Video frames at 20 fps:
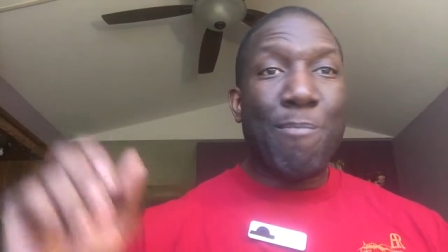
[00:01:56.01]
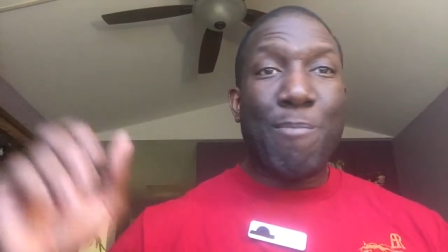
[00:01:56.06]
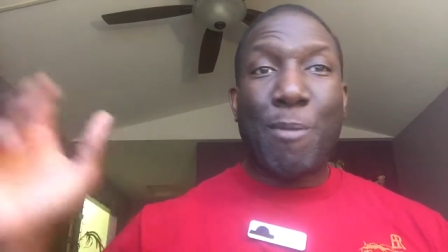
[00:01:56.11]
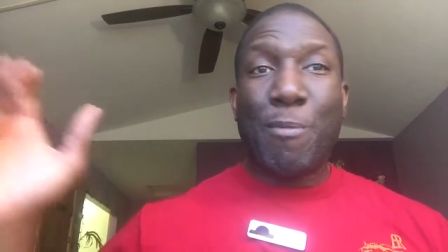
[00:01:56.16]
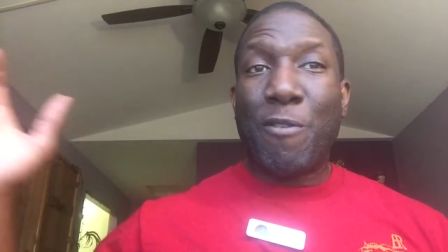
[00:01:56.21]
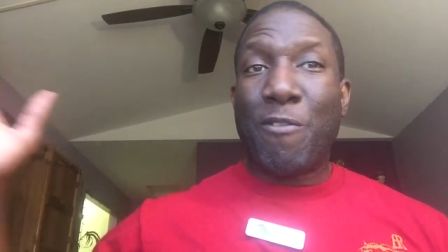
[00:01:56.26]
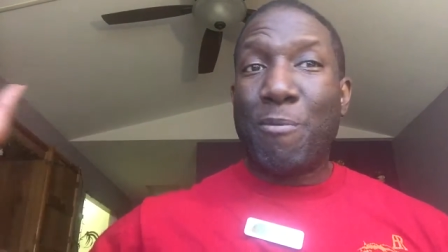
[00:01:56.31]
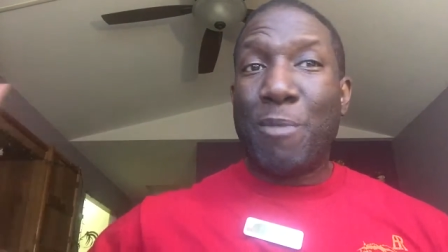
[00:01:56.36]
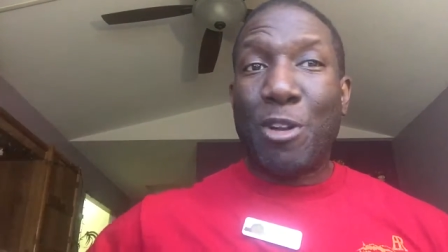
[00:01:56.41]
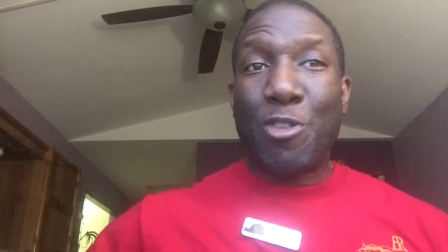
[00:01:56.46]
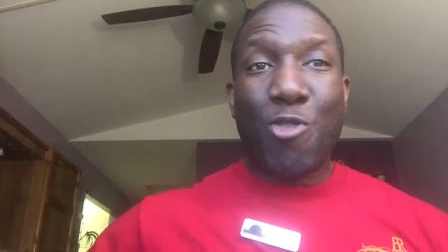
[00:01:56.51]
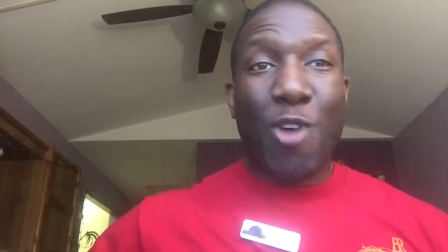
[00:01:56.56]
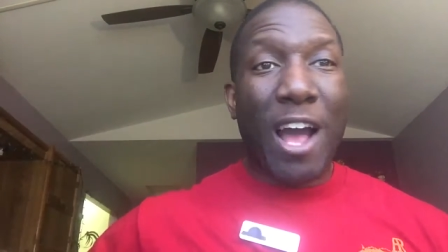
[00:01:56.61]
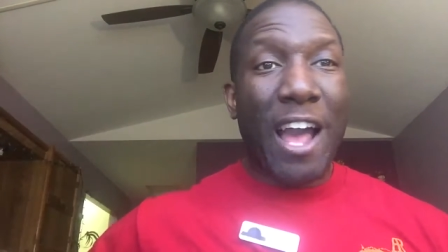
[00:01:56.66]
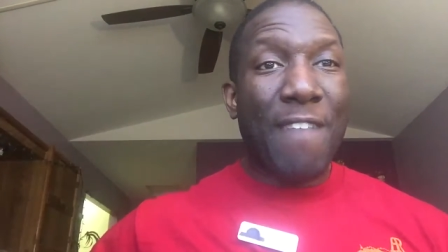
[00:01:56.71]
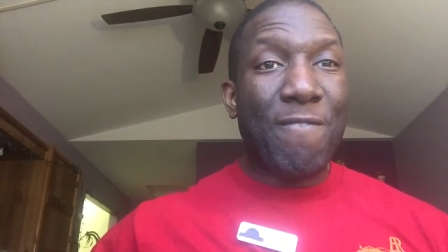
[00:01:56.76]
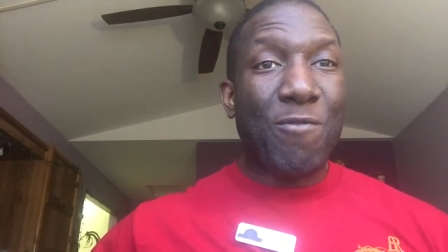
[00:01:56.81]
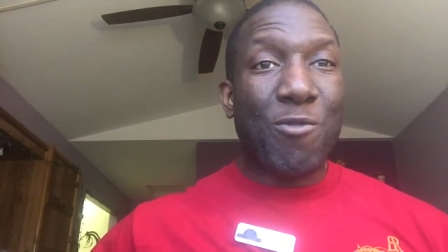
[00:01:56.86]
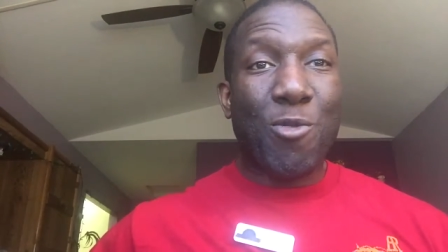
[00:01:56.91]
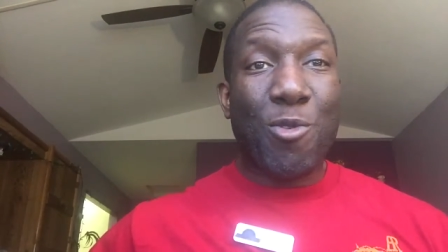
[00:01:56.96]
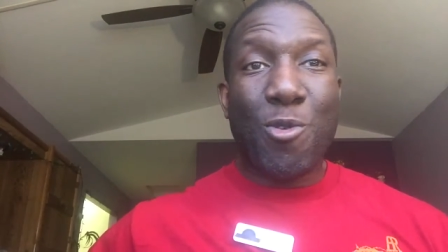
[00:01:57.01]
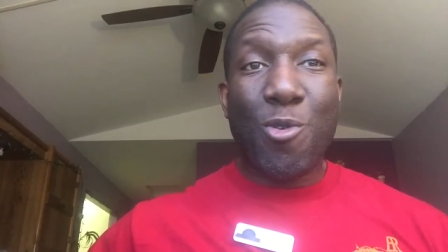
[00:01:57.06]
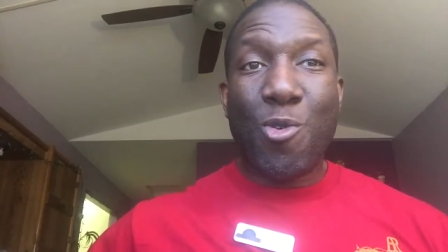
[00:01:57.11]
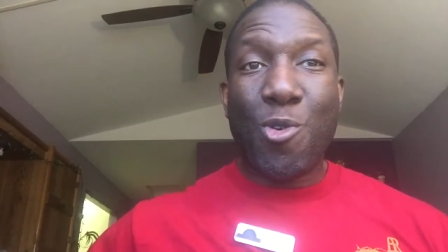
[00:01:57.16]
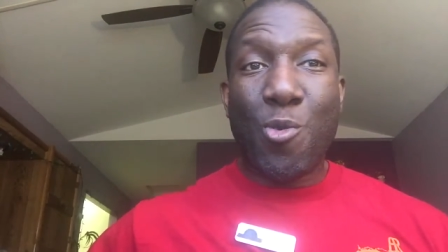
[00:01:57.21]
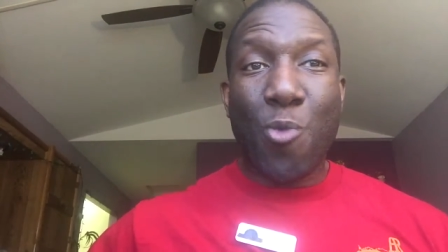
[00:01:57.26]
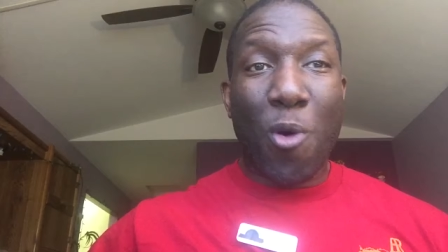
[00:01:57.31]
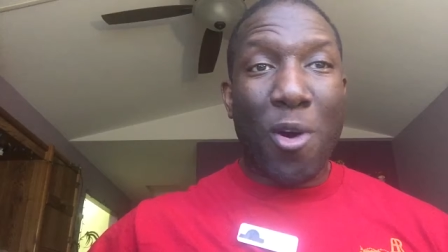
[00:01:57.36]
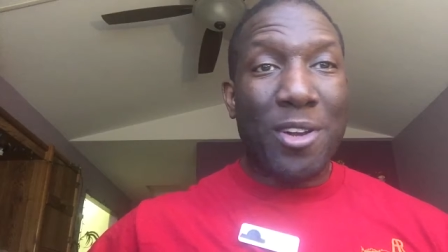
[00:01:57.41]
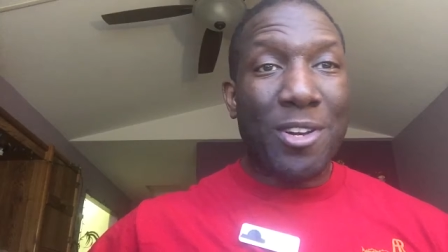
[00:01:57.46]
People from the drive-thru
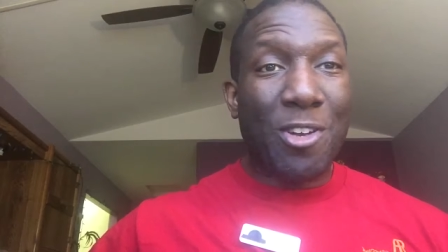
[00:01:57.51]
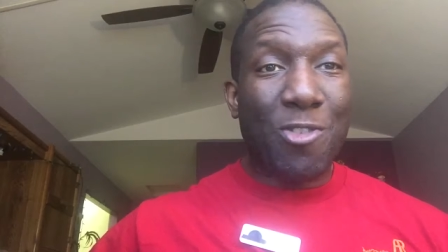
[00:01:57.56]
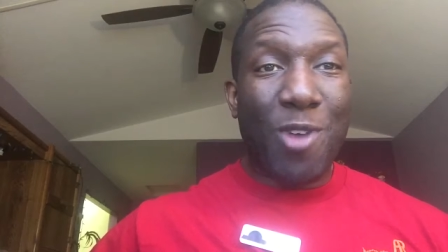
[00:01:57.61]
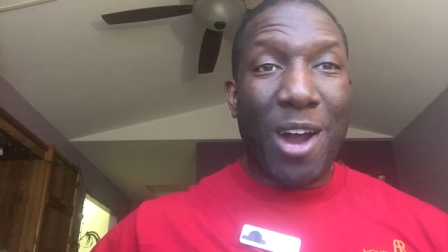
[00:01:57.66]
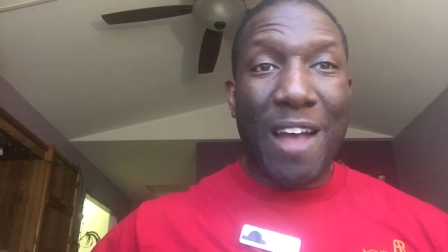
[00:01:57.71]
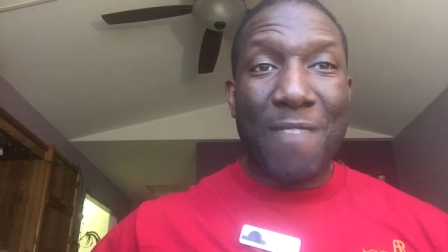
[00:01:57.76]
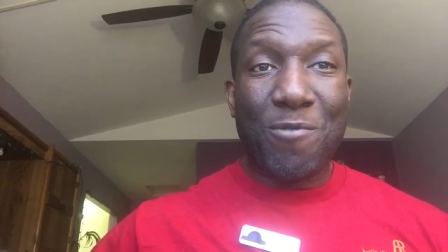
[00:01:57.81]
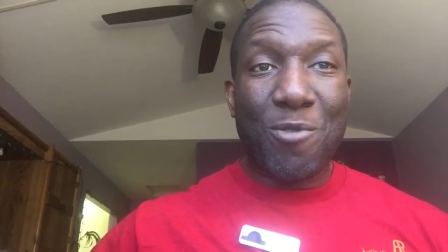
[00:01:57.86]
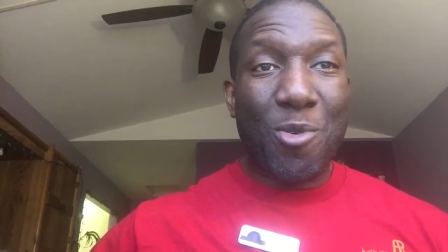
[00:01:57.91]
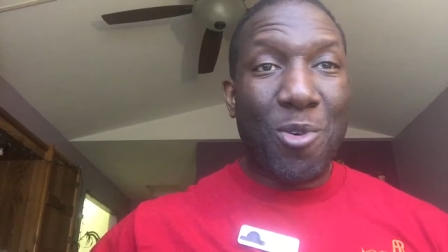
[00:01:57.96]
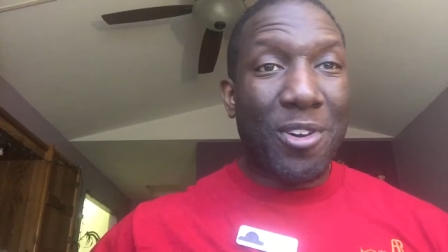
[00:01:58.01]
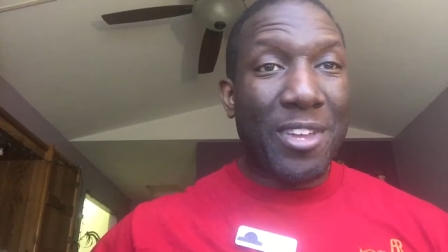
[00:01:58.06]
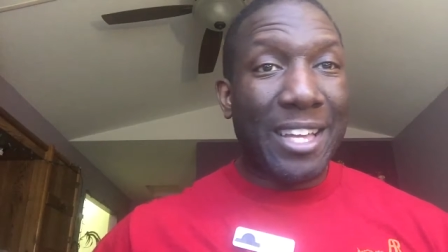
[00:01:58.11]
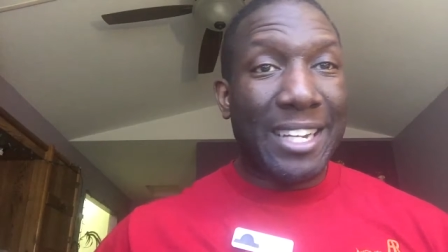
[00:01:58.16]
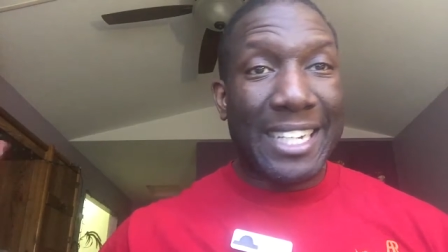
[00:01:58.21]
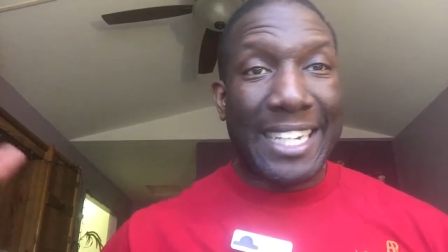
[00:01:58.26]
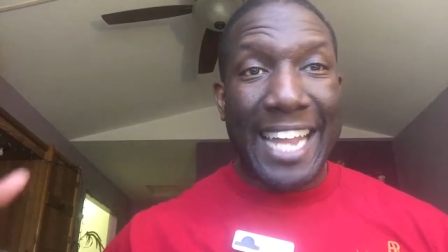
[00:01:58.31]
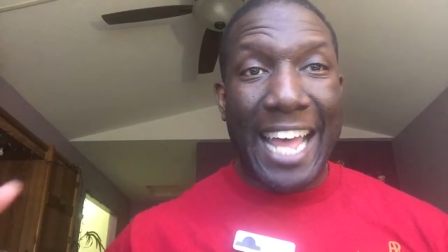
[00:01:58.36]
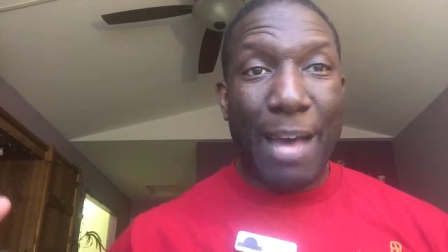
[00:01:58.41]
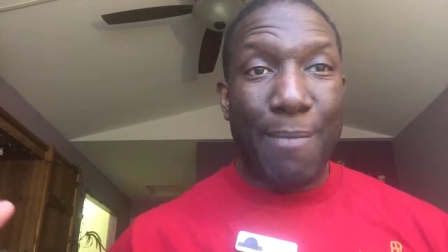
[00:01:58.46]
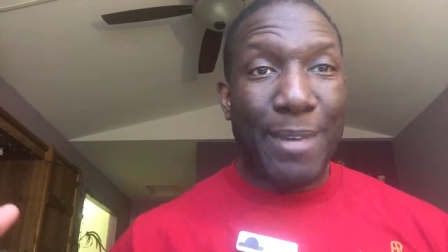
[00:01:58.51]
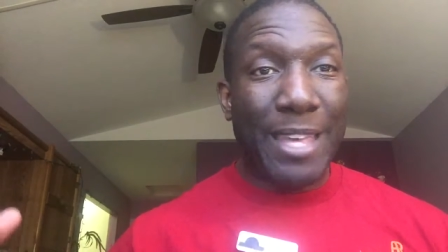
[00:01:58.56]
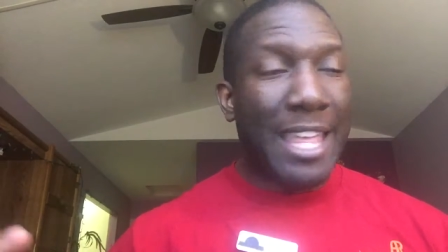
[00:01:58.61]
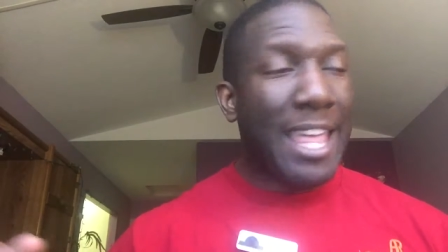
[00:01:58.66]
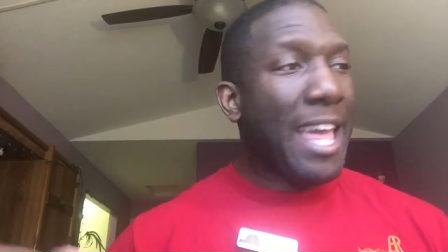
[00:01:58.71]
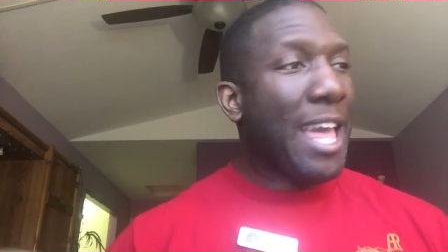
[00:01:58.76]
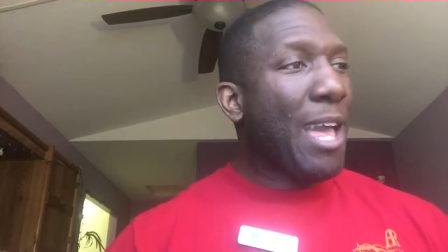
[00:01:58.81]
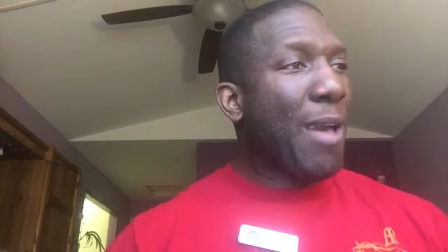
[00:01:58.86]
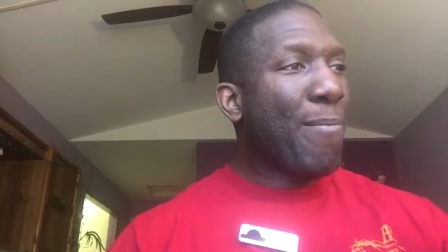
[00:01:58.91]
who work in the drive-thru are yelling at me.